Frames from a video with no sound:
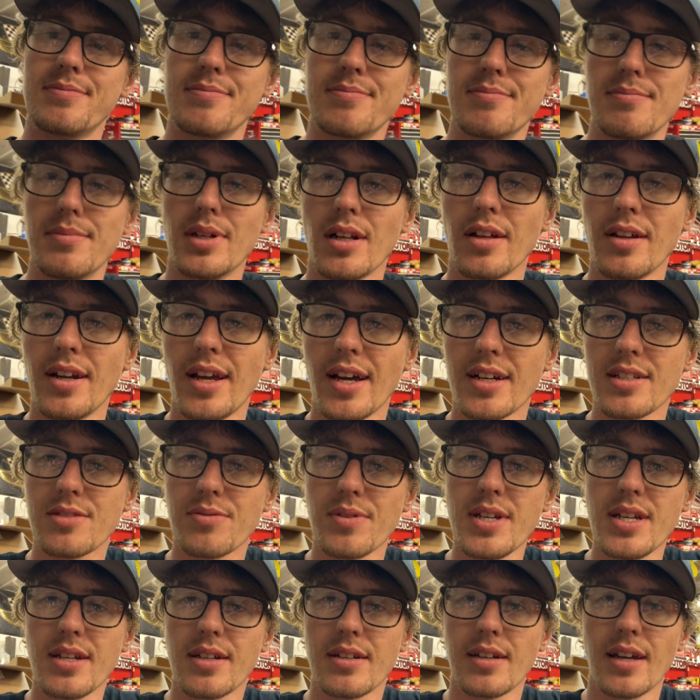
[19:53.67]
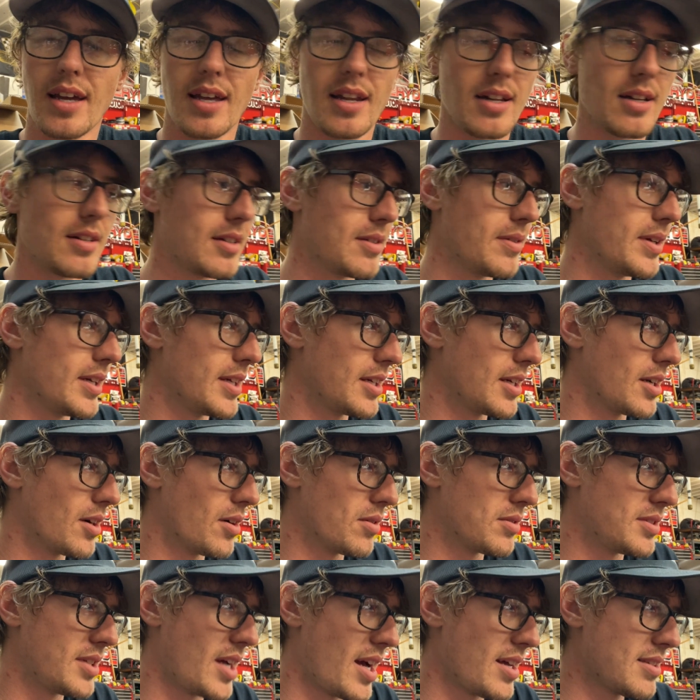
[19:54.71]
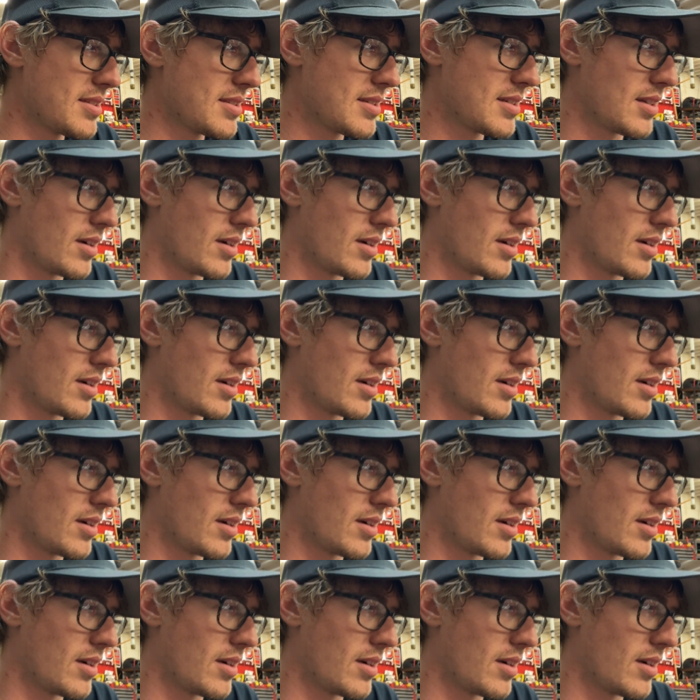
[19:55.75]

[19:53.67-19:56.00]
middle of next week, and we can go test